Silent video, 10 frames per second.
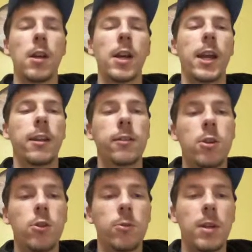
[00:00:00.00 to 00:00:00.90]
And
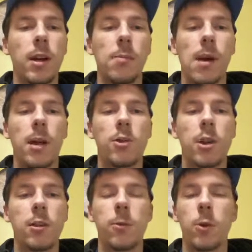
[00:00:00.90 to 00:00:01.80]
excuse me, I
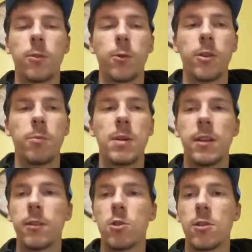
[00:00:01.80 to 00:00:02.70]
apologize, folks, for this being
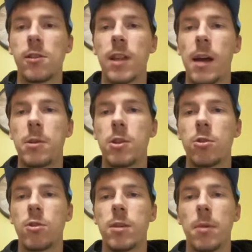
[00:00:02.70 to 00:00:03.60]
such a sloppy
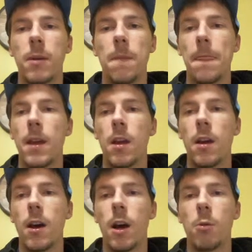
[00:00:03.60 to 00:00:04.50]
stream, but
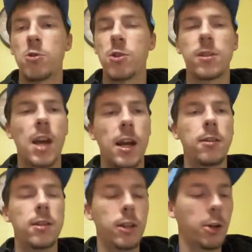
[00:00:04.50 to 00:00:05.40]
we're just kind of
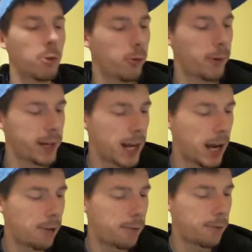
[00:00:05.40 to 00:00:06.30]
dealing with what we
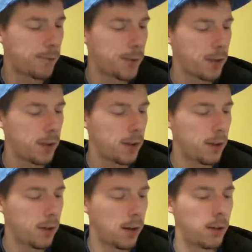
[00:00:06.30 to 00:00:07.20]
have.
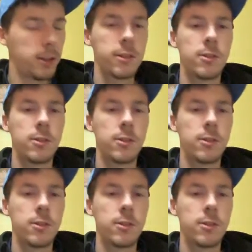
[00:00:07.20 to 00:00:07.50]
Let's